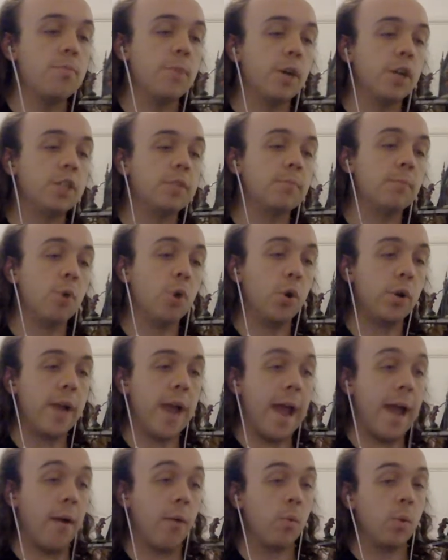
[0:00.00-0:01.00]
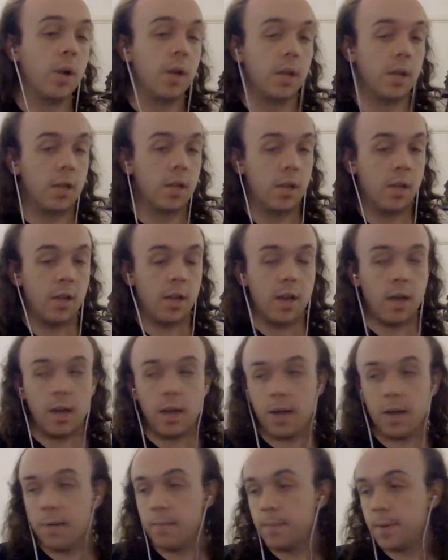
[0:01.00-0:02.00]
much more now.
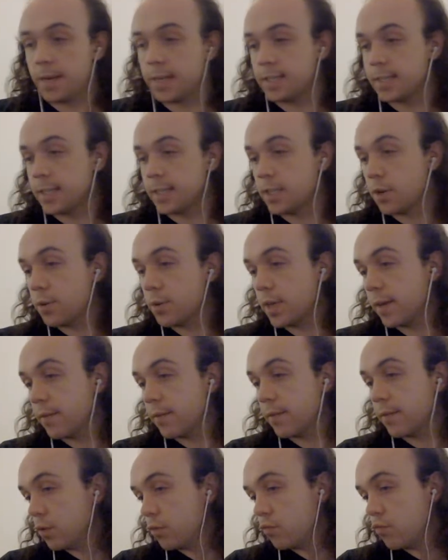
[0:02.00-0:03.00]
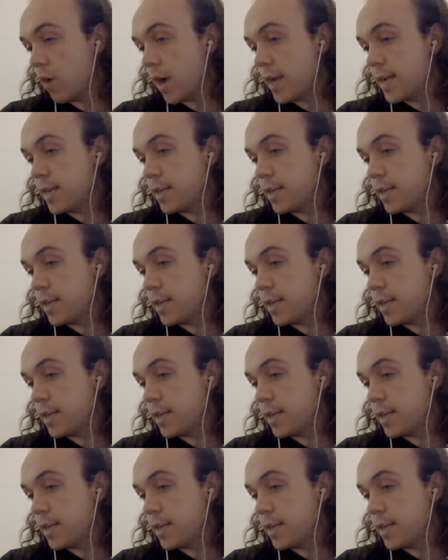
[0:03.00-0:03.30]
Because I don't think I've got the right